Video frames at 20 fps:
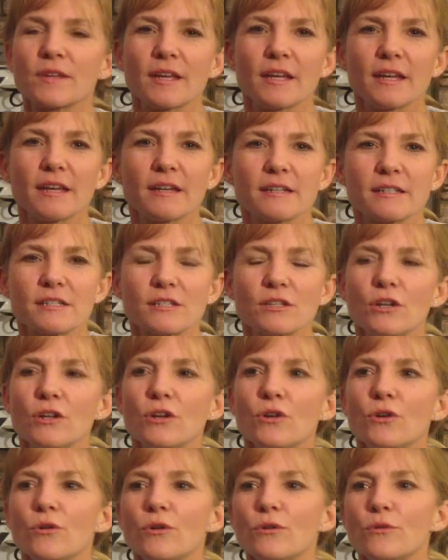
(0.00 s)
is
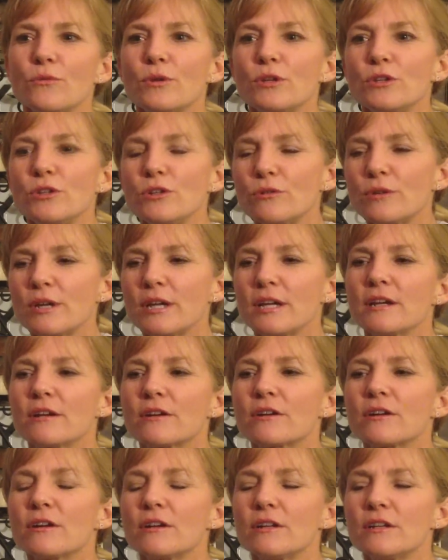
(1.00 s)
when you
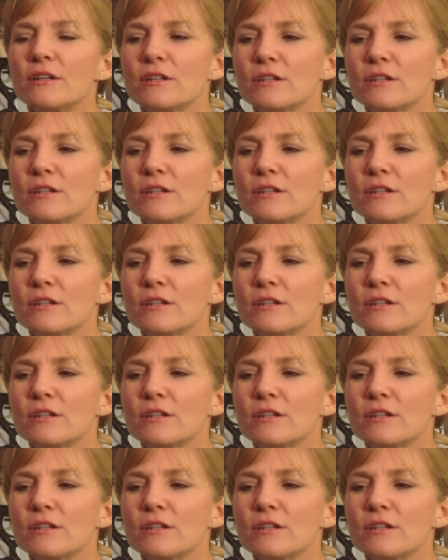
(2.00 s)
hear